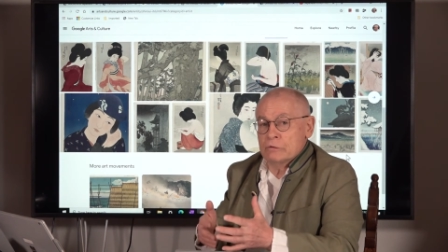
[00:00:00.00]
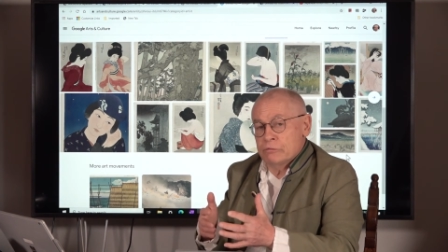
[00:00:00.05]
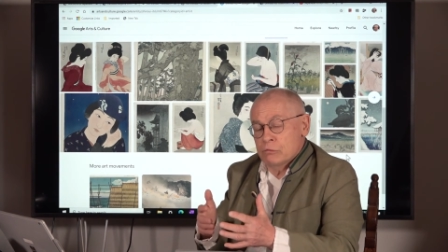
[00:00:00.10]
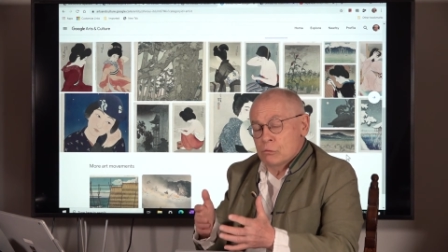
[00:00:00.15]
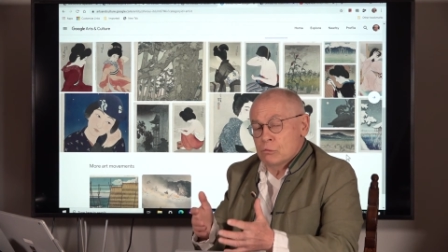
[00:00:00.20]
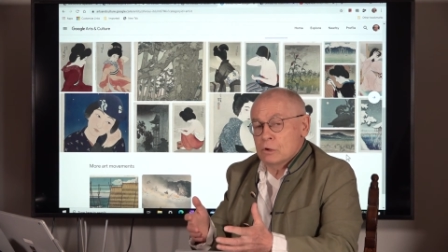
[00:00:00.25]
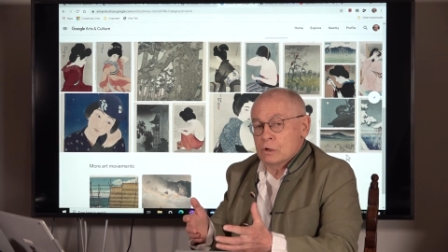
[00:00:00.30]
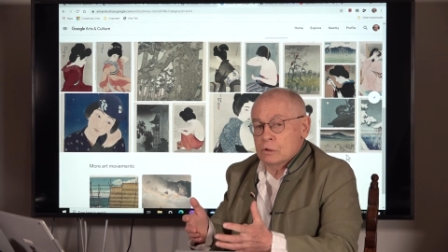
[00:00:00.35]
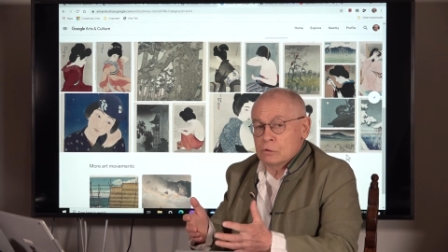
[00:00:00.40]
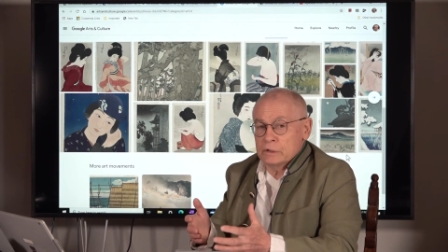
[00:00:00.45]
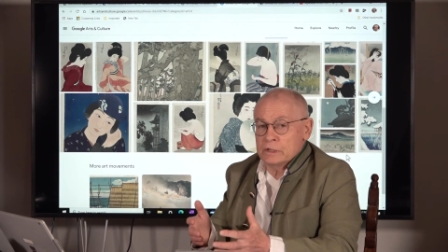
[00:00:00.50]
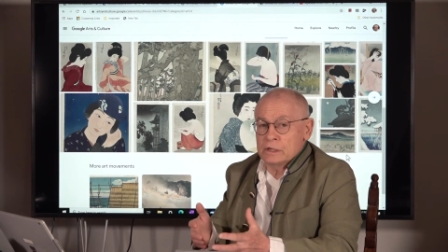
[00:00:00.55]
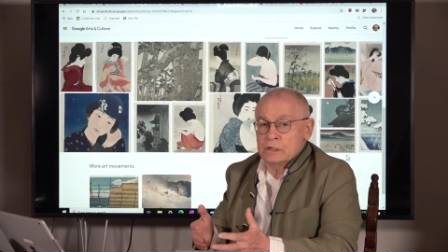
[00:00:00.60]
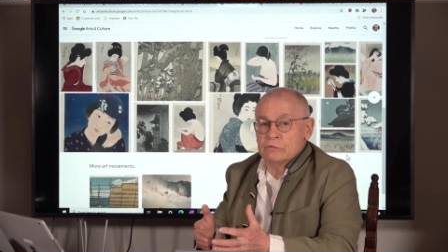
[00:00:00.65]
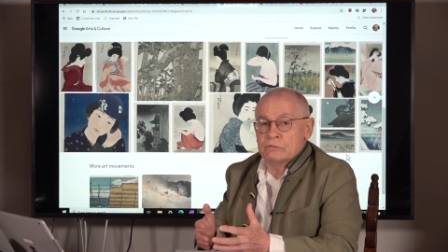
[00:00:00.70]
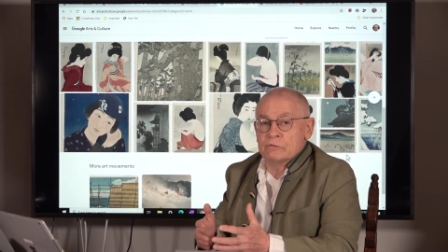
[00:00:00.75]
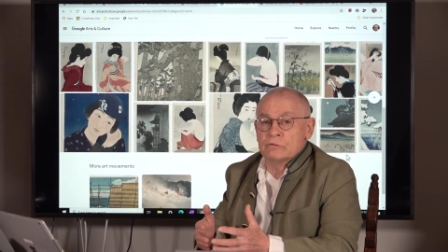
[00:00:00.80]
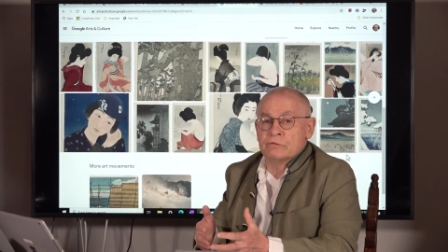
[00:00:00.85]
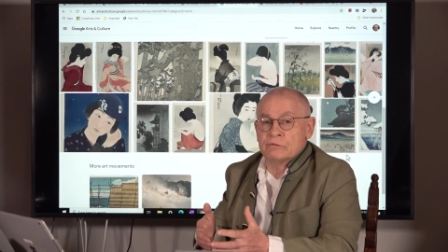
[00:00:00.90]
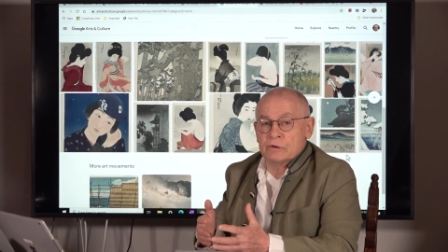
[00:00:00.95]
four or
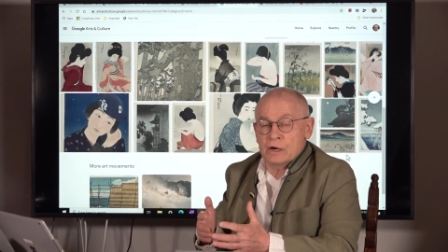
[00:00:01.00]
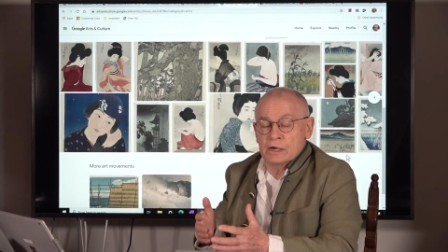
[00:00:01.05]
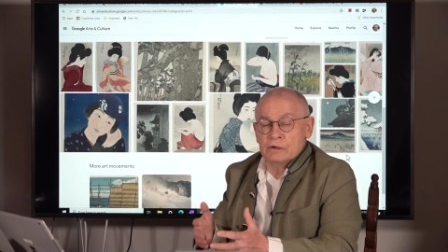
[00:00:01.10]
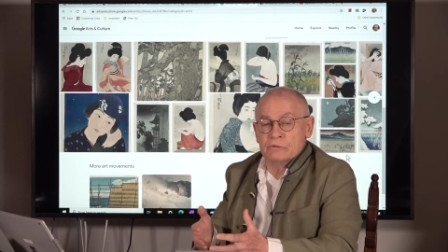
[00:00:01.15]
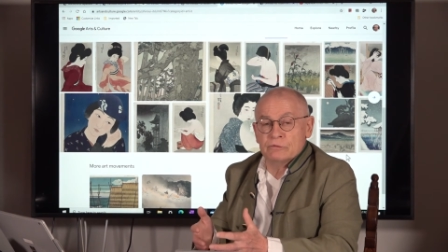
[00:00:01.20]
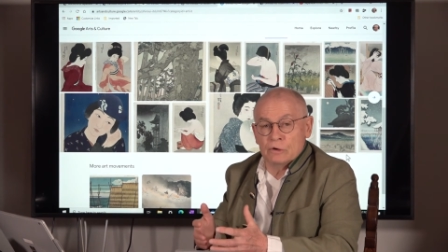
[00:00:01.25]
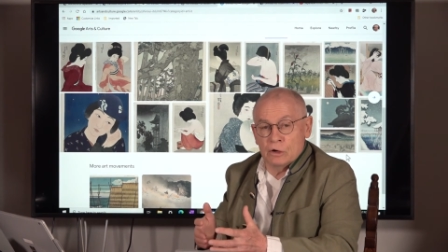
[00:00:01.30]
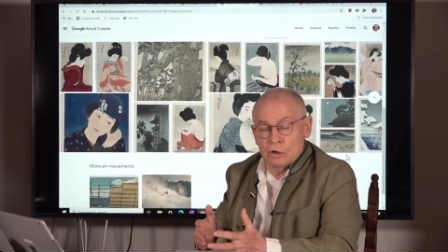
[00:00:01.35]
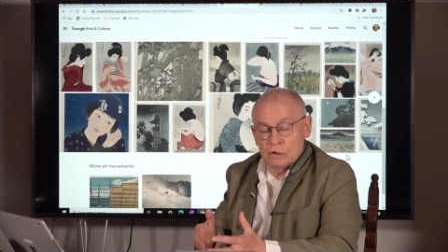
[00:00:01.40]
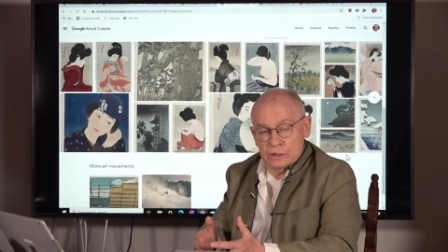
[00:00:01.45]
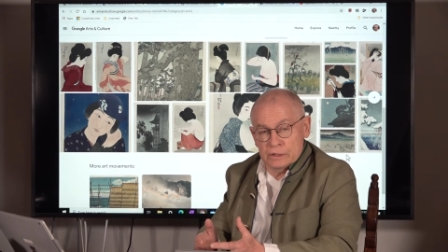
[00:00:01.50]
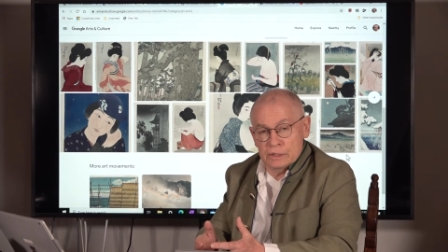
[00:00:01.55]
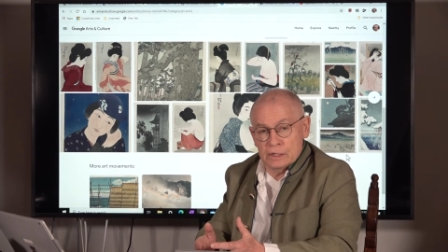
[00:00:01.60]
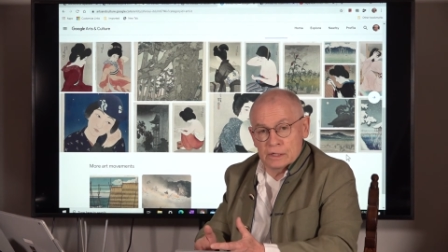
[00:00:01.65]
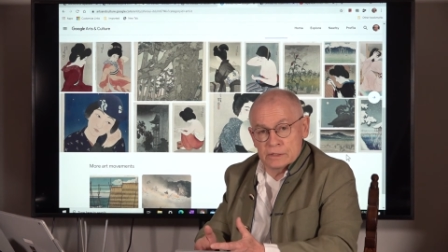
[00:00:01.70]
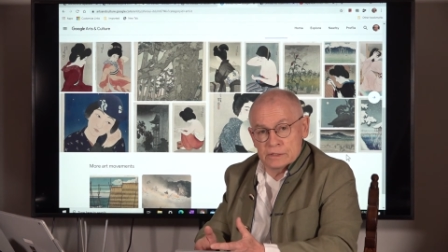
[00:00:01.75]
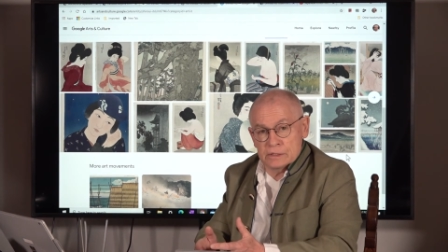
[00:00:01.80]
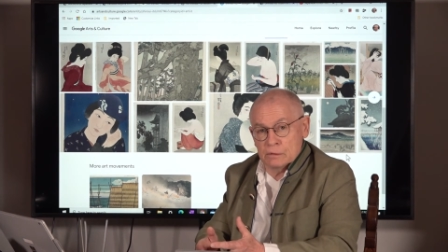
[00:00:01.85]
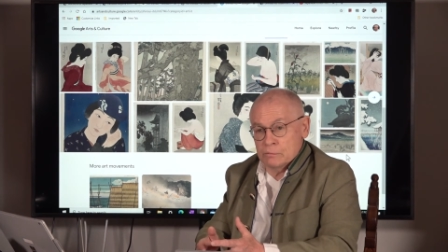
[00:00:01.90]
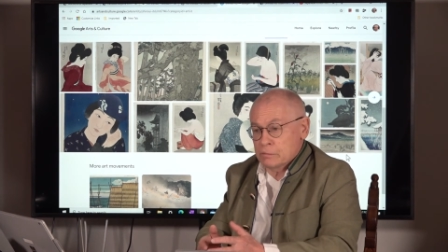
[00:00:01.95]
even five
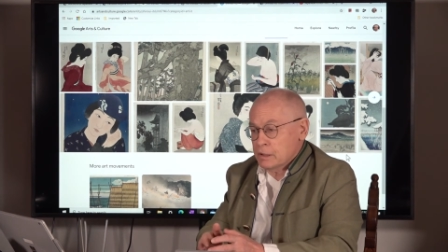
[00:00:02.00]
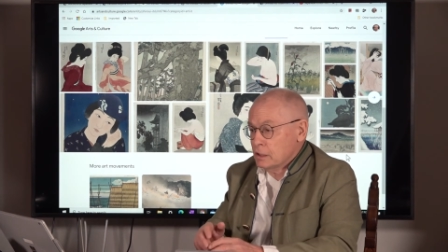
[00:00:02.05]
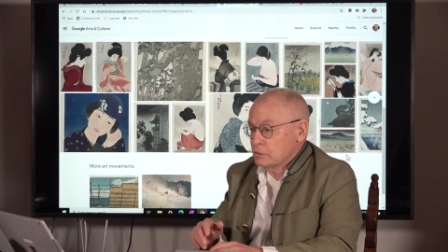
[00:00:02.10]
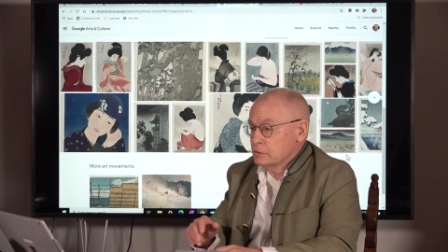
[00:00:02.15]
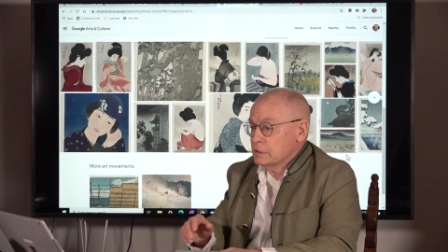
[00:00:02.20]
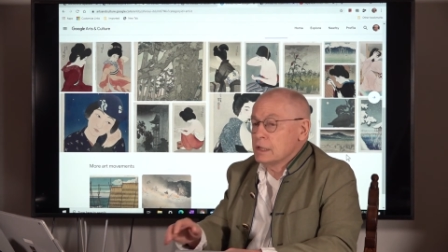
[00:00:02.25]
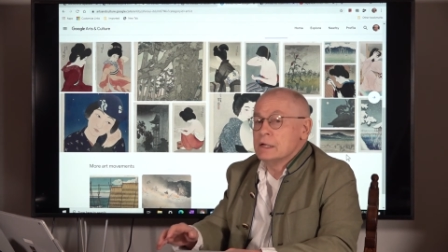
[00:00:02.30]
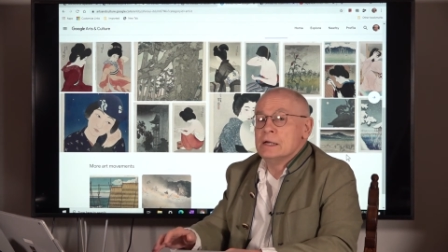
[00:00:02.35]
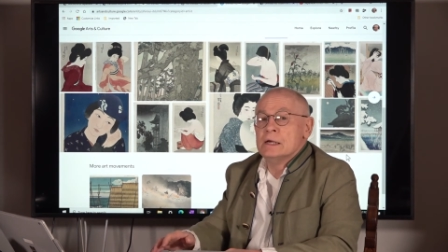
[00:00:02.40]
articles about